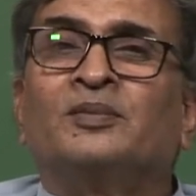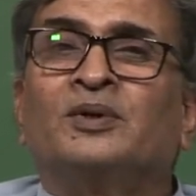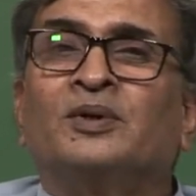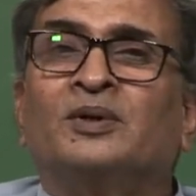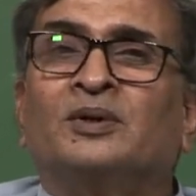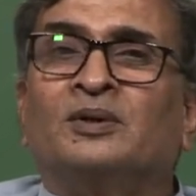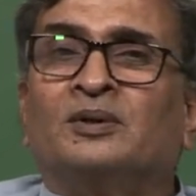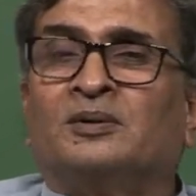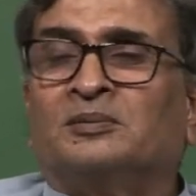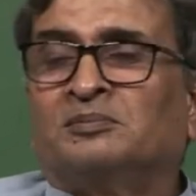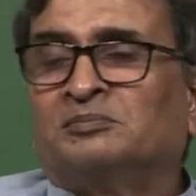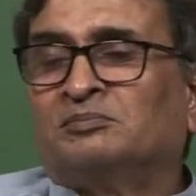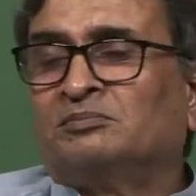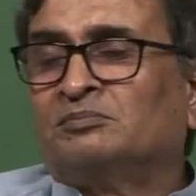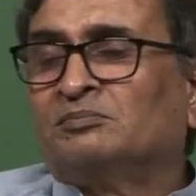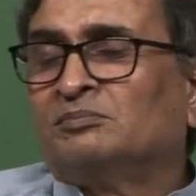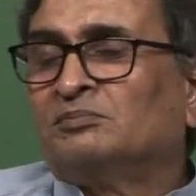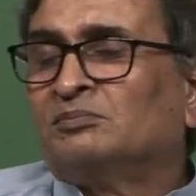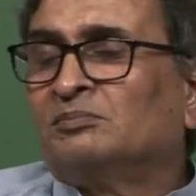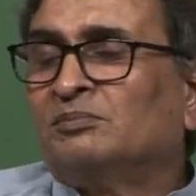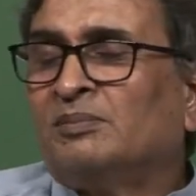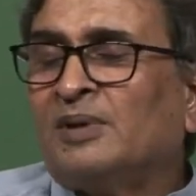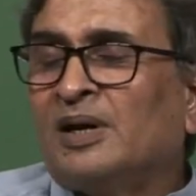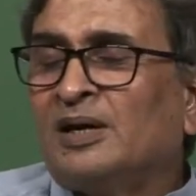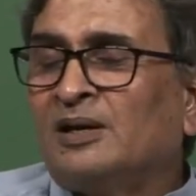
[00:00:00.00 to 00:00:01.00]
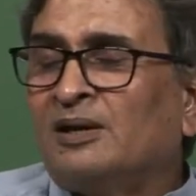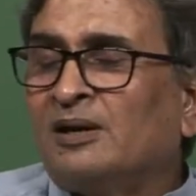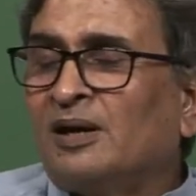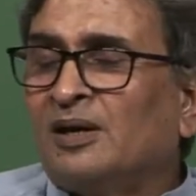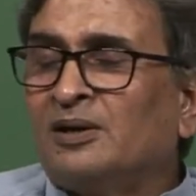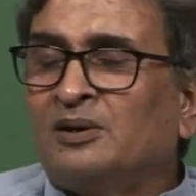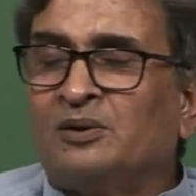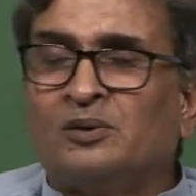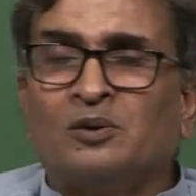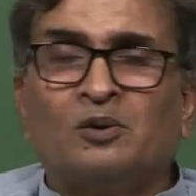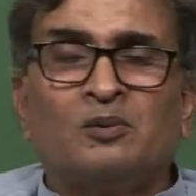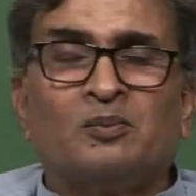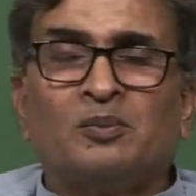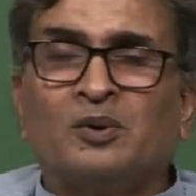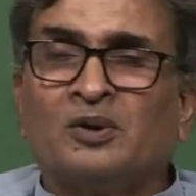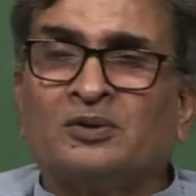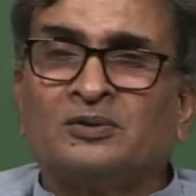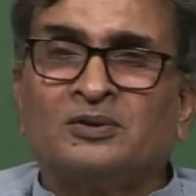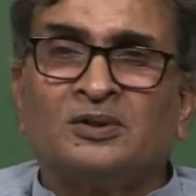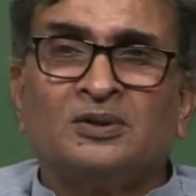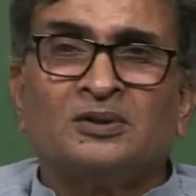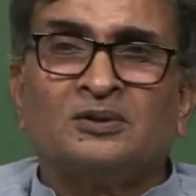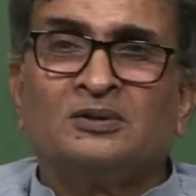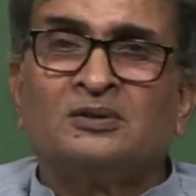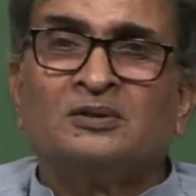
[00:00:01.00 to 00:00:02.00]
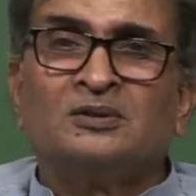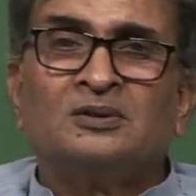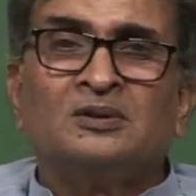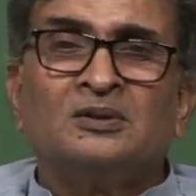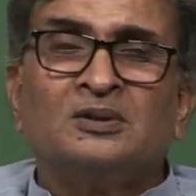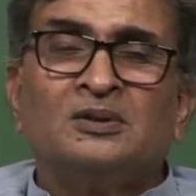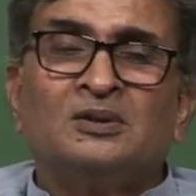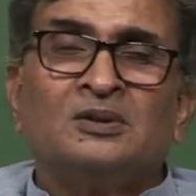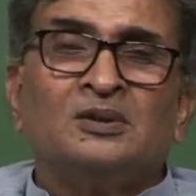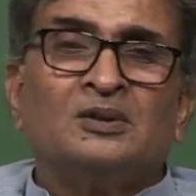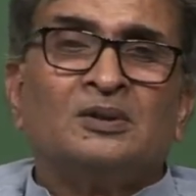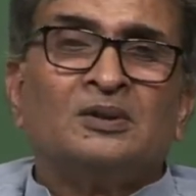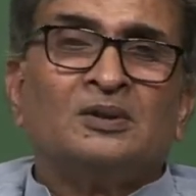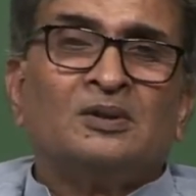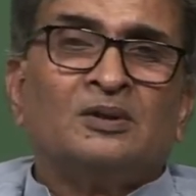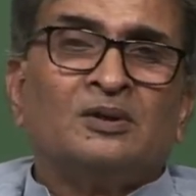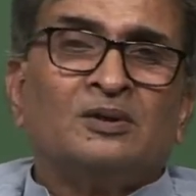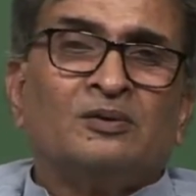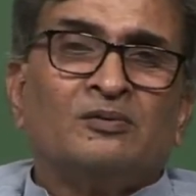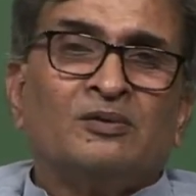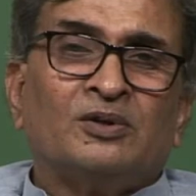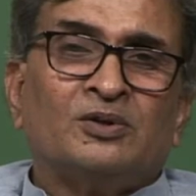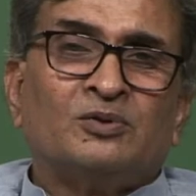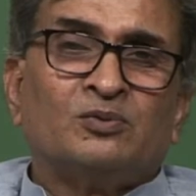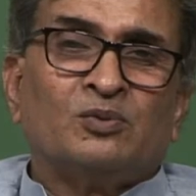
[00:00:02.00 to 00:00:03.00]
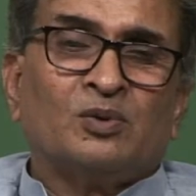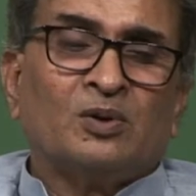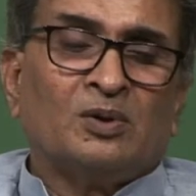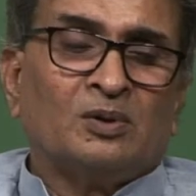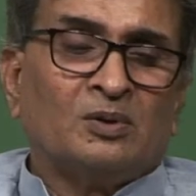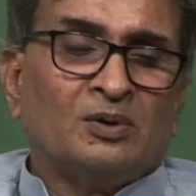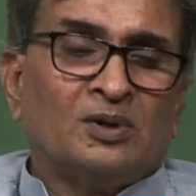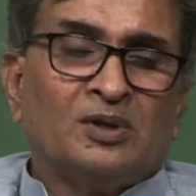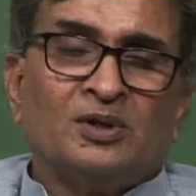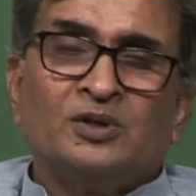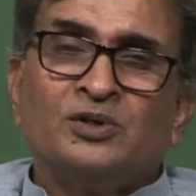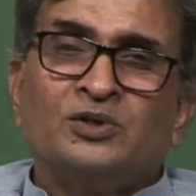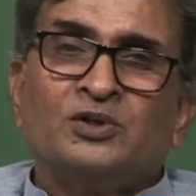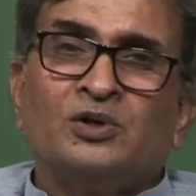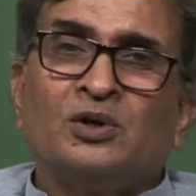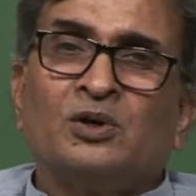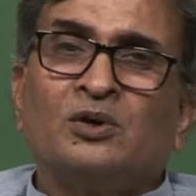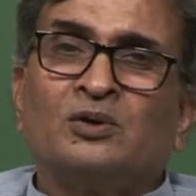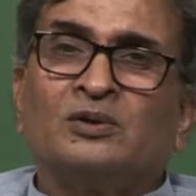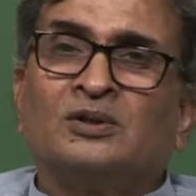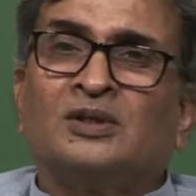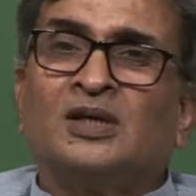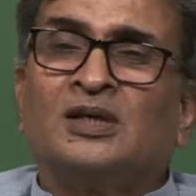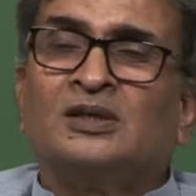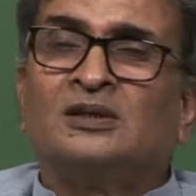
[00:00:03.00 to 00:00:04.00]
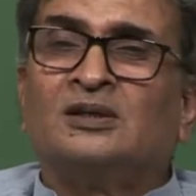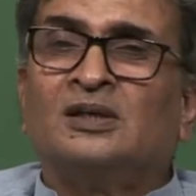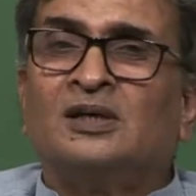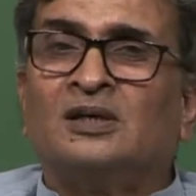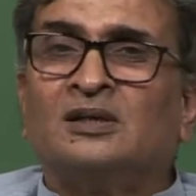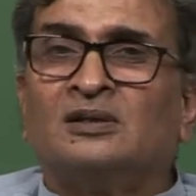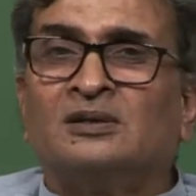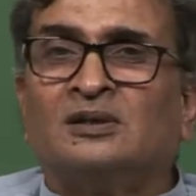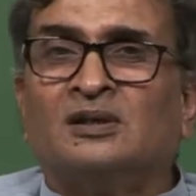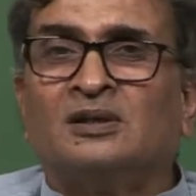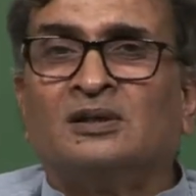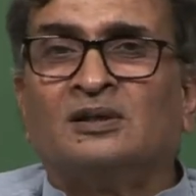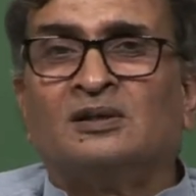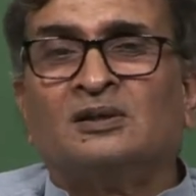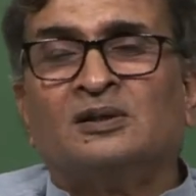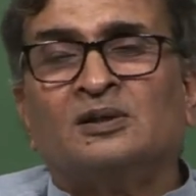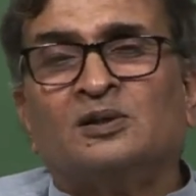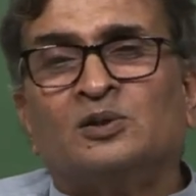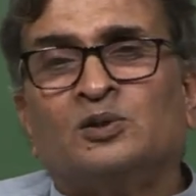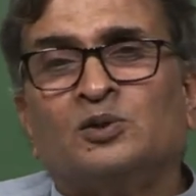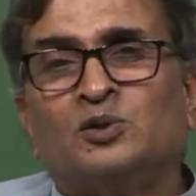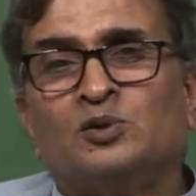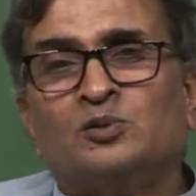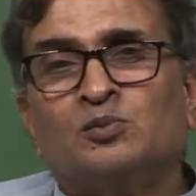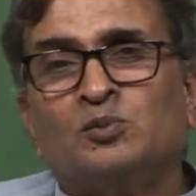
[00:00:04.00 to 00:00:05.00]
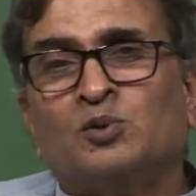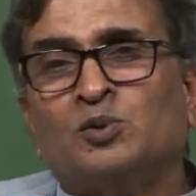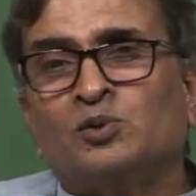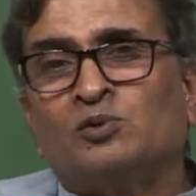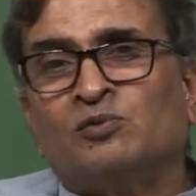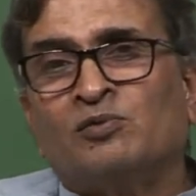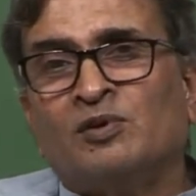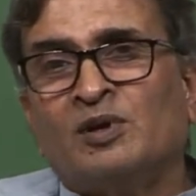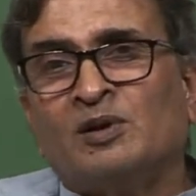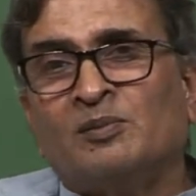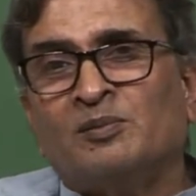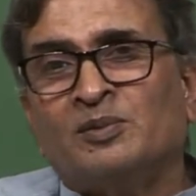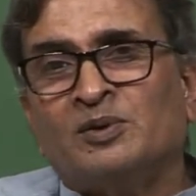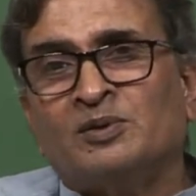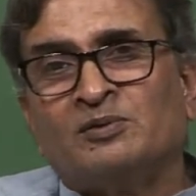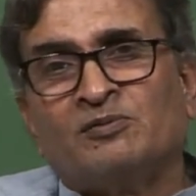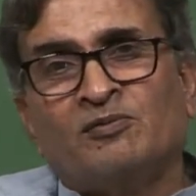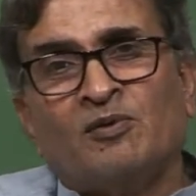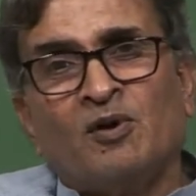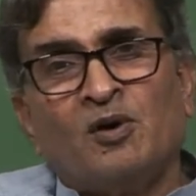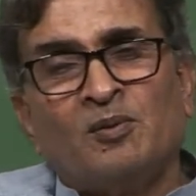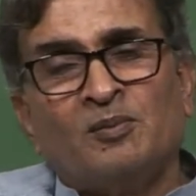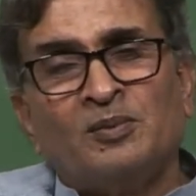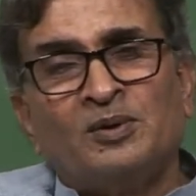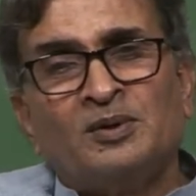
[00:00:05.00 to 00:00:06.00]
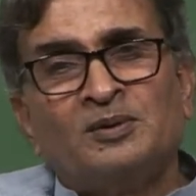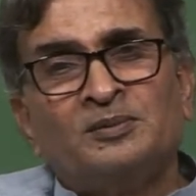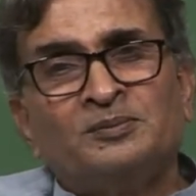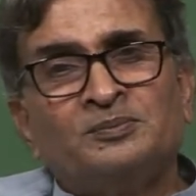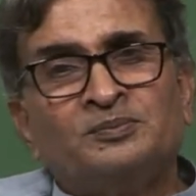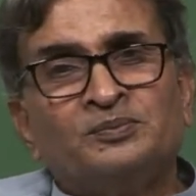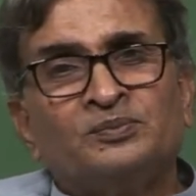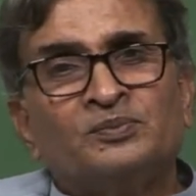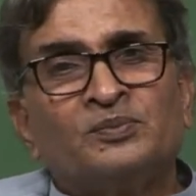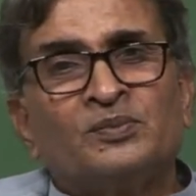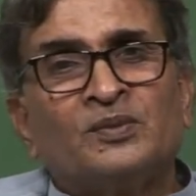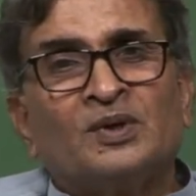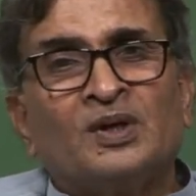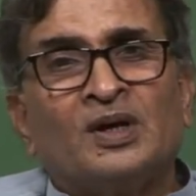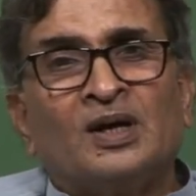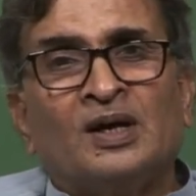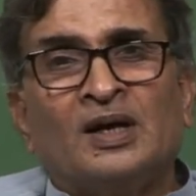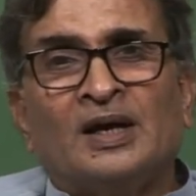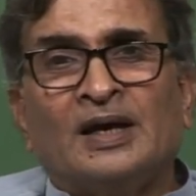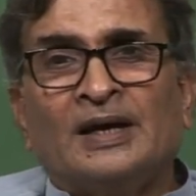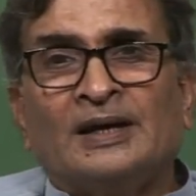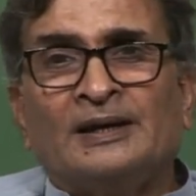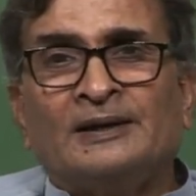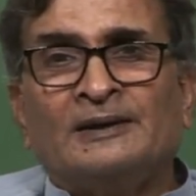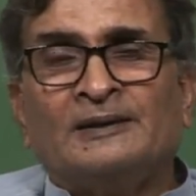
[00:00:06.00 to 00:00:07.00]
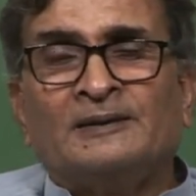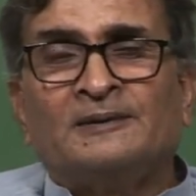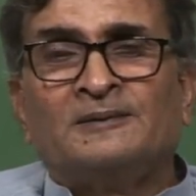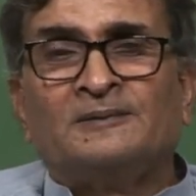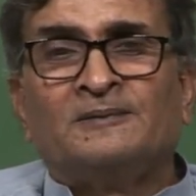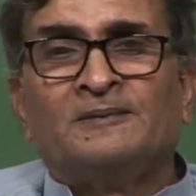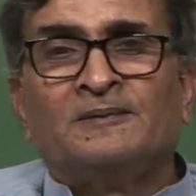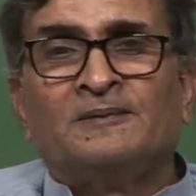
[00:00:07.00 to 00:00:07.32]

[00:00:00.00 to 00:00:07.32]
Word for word: uh, pad dry cure process, which will ensure that there is a smooth film is formed and